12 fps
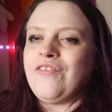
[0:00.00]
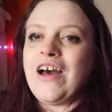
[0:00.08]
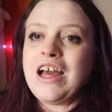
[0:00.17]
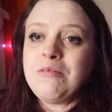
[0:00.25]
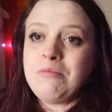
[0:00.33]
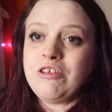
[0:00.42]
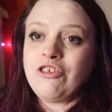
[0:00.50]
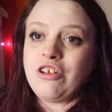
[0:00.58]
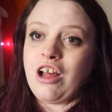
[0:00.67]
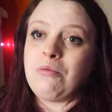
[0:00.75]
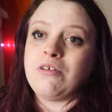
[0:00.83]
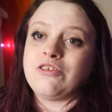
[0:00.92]
That
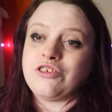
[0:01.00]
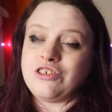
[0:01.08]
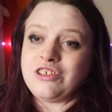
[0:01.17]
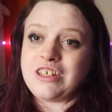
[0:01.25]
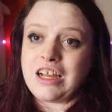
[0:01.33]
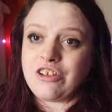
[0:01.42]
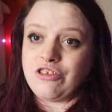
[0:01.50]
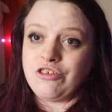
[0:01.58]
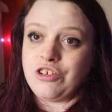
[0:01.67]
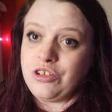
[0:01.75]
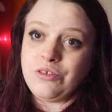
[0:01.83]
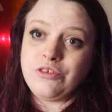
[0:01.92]
admission, I was on section
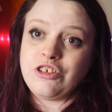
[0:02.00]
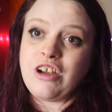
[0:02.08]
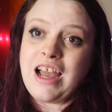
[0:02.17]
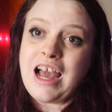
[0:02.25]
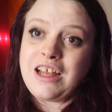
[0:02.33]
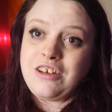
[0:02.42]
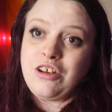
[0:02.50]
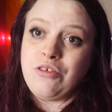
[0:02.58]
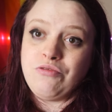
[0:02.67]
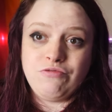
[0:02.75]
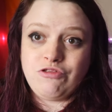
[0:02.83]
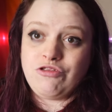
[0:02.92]
2, so I had
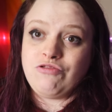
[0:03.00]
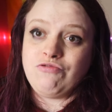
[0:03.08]
no